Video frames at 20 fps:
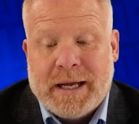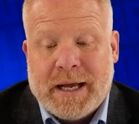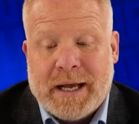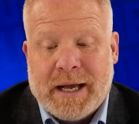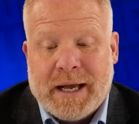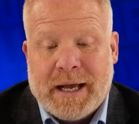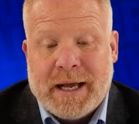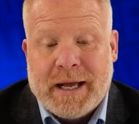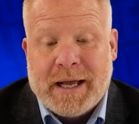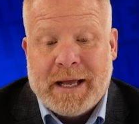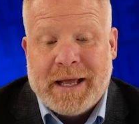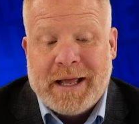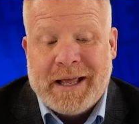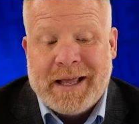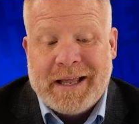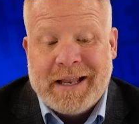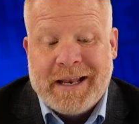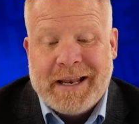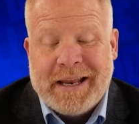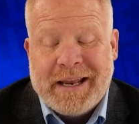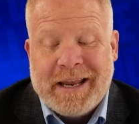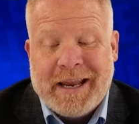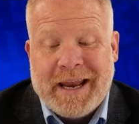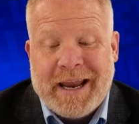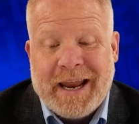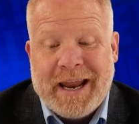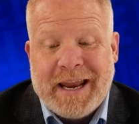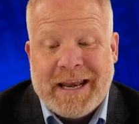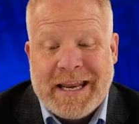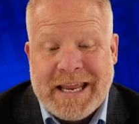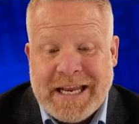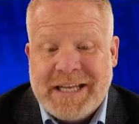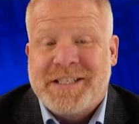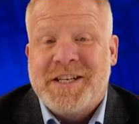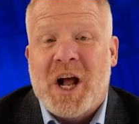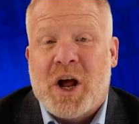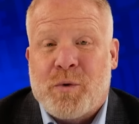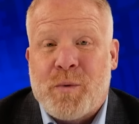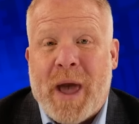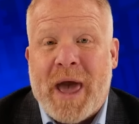Uh, and he's
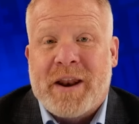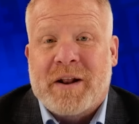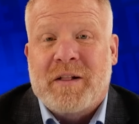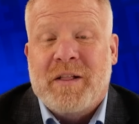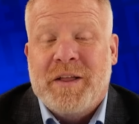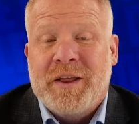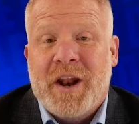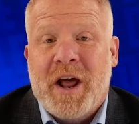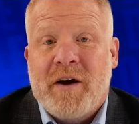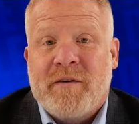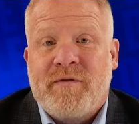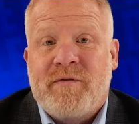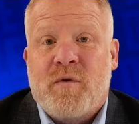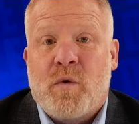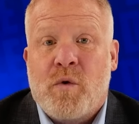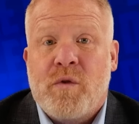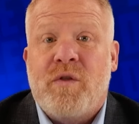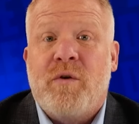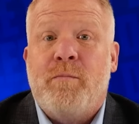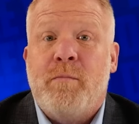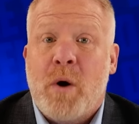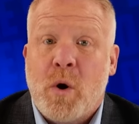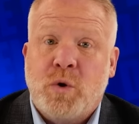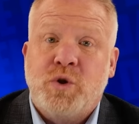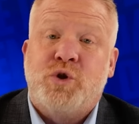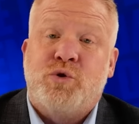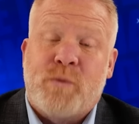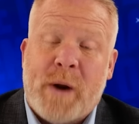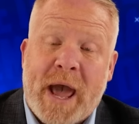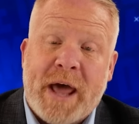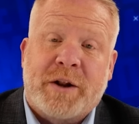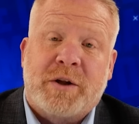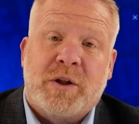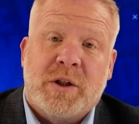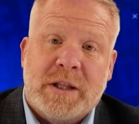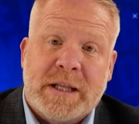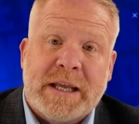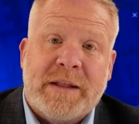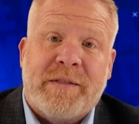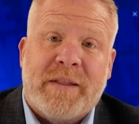not radical enough for the most
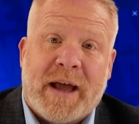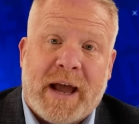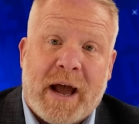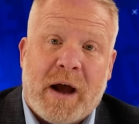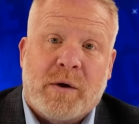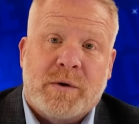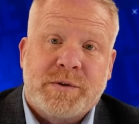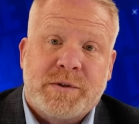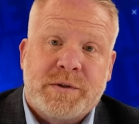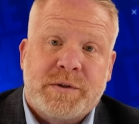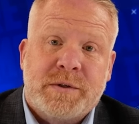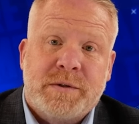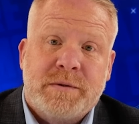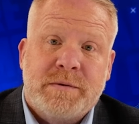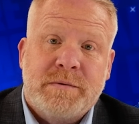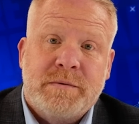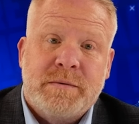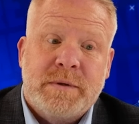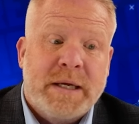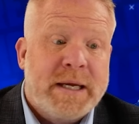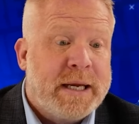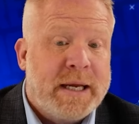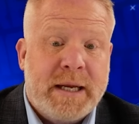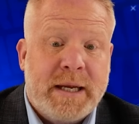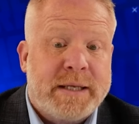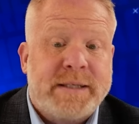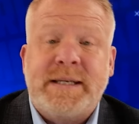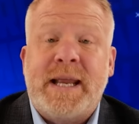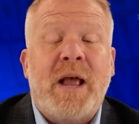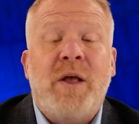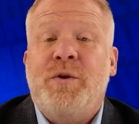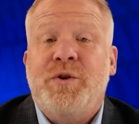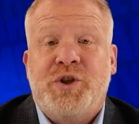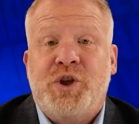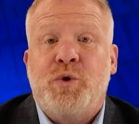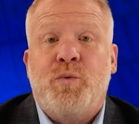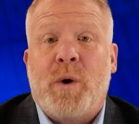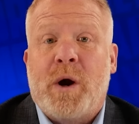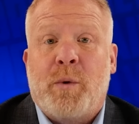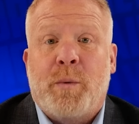radical in the House. It, it tells
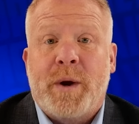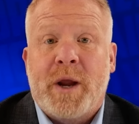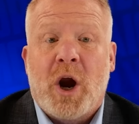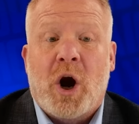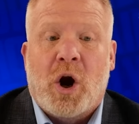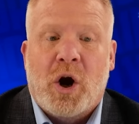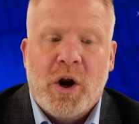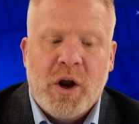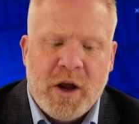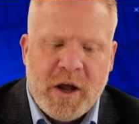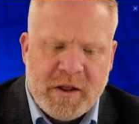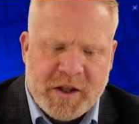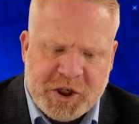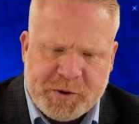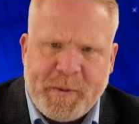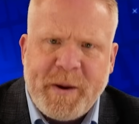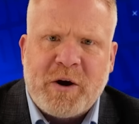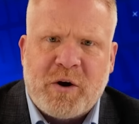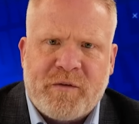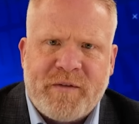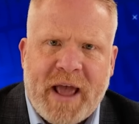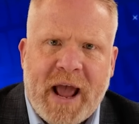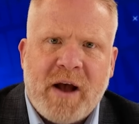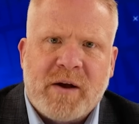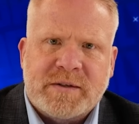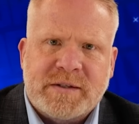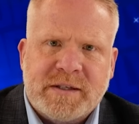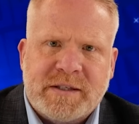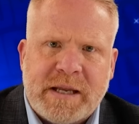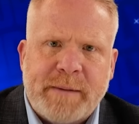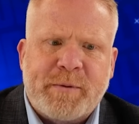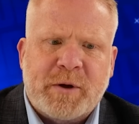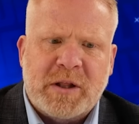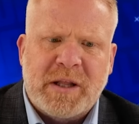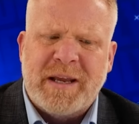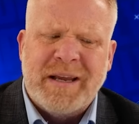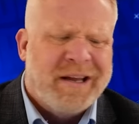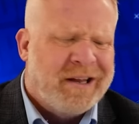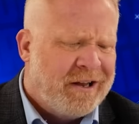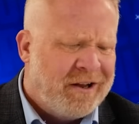you where we are. The Speaker of the House is
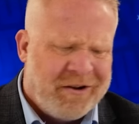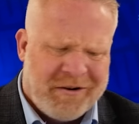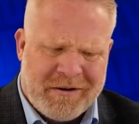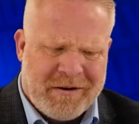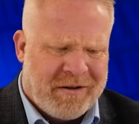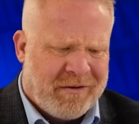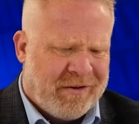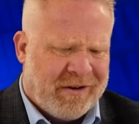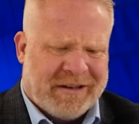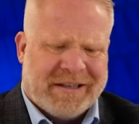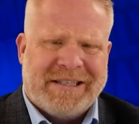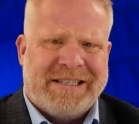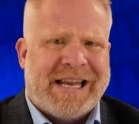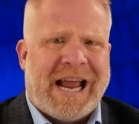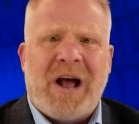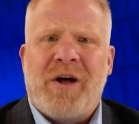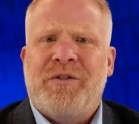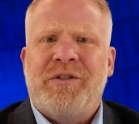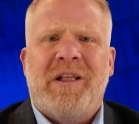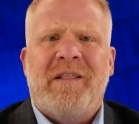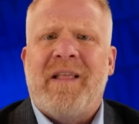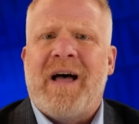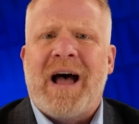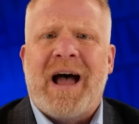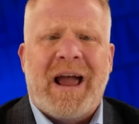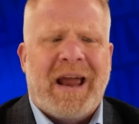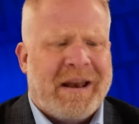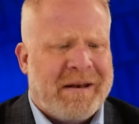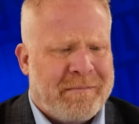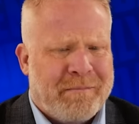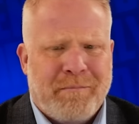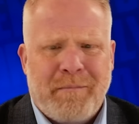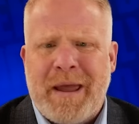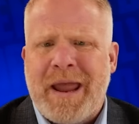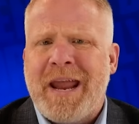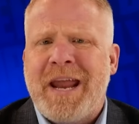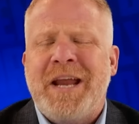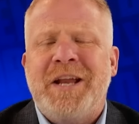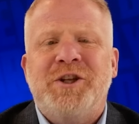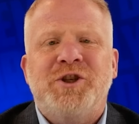typically down the line,
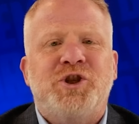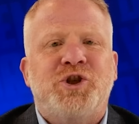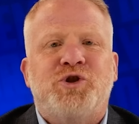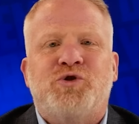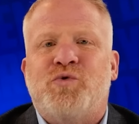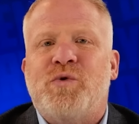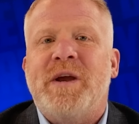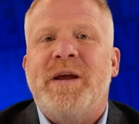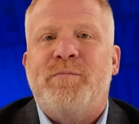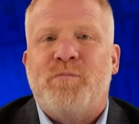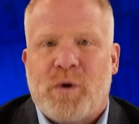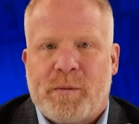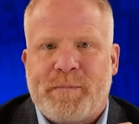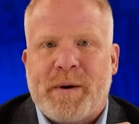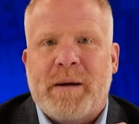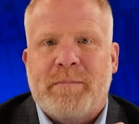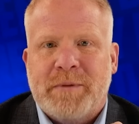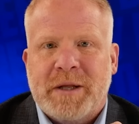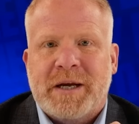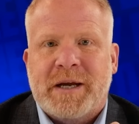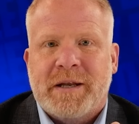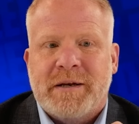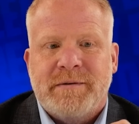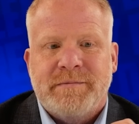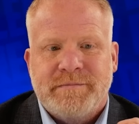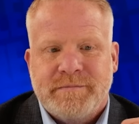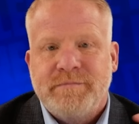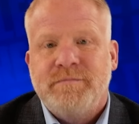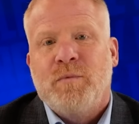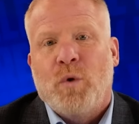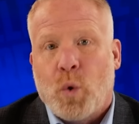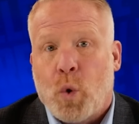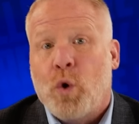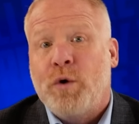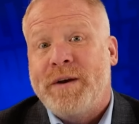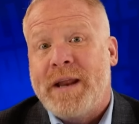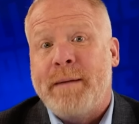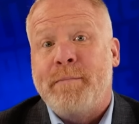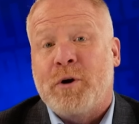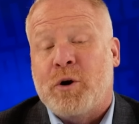mainstream Republican or
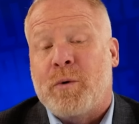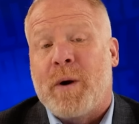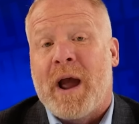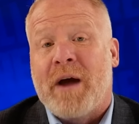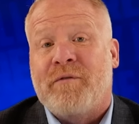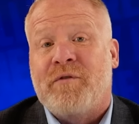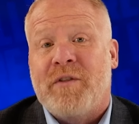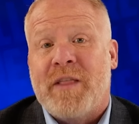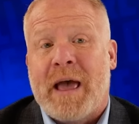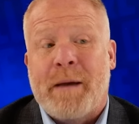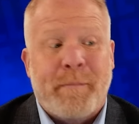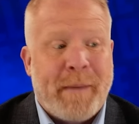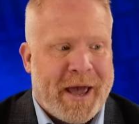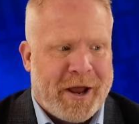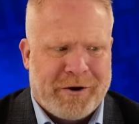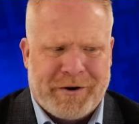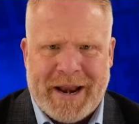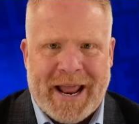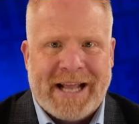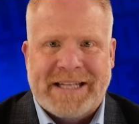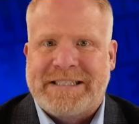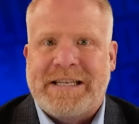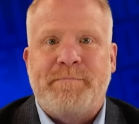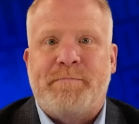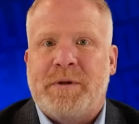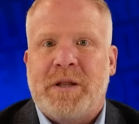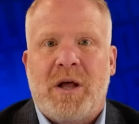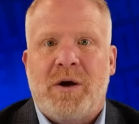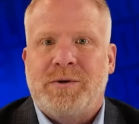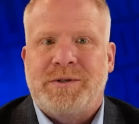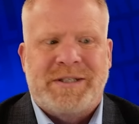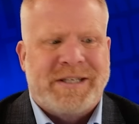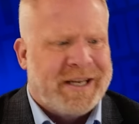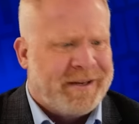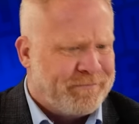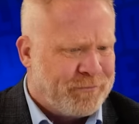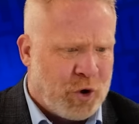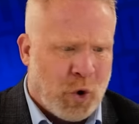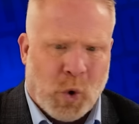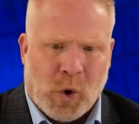Democrat for that matter. Nancy
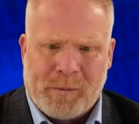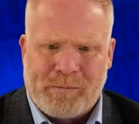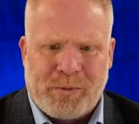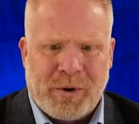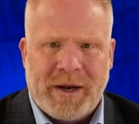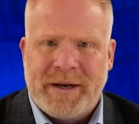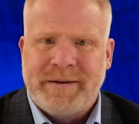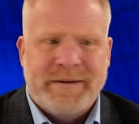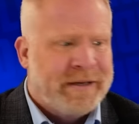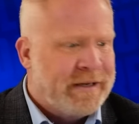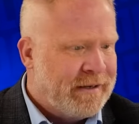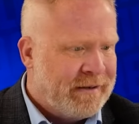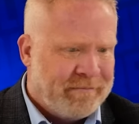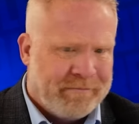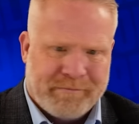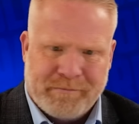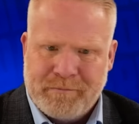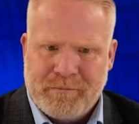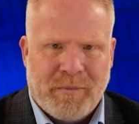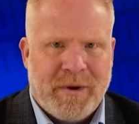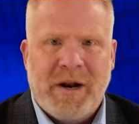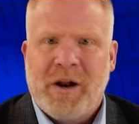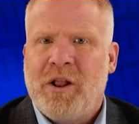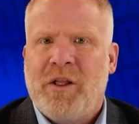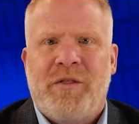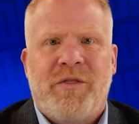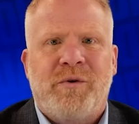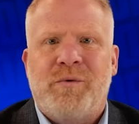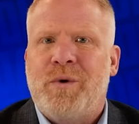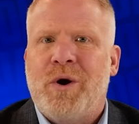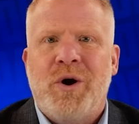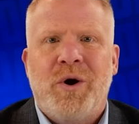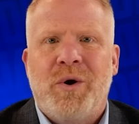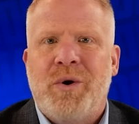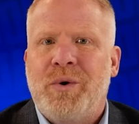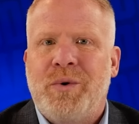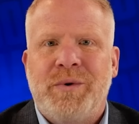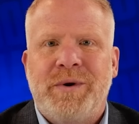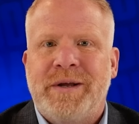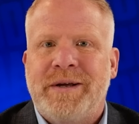Pelosi, corporate, middle of the
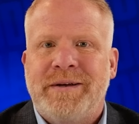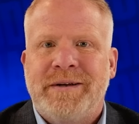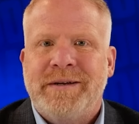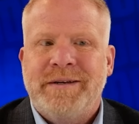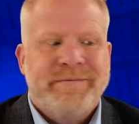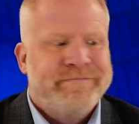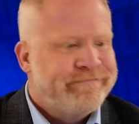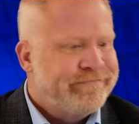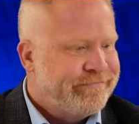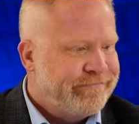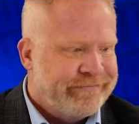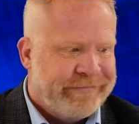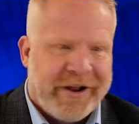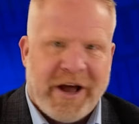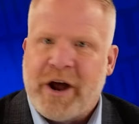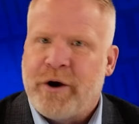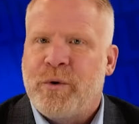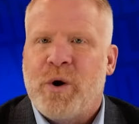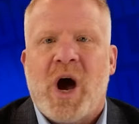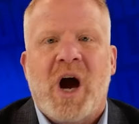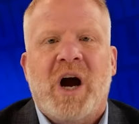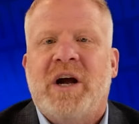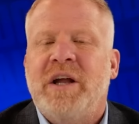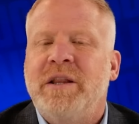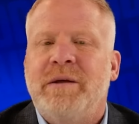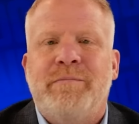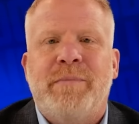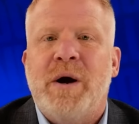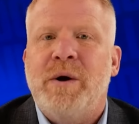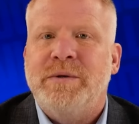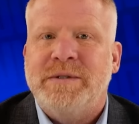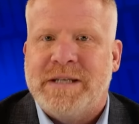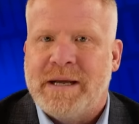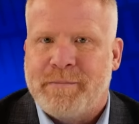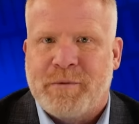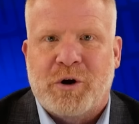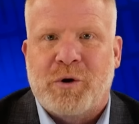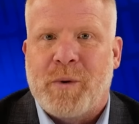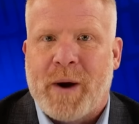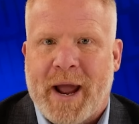road, not rocking the boat
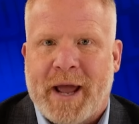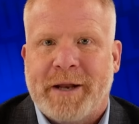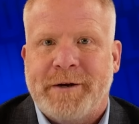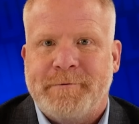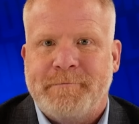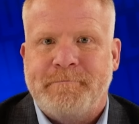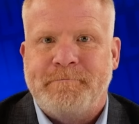Democrat.